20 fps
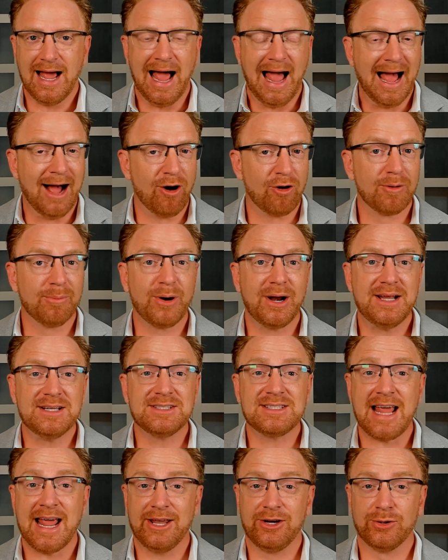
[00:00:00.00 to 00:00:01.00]
Our
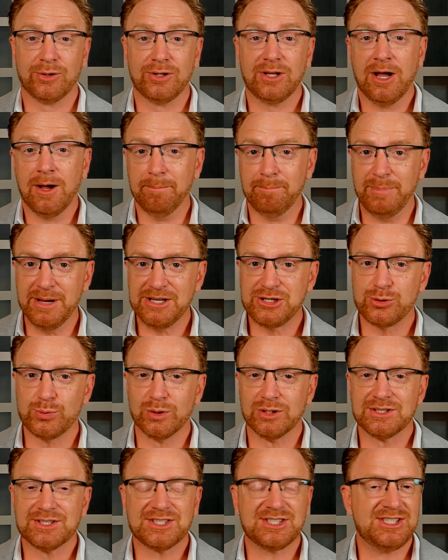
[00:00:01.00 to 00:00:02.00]
brains handle
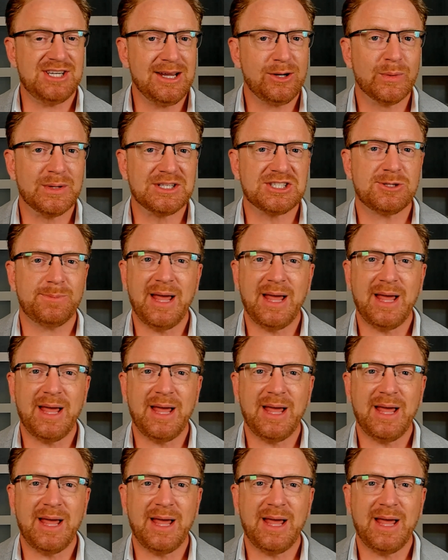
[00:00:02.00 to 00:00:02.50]
habitual sequenced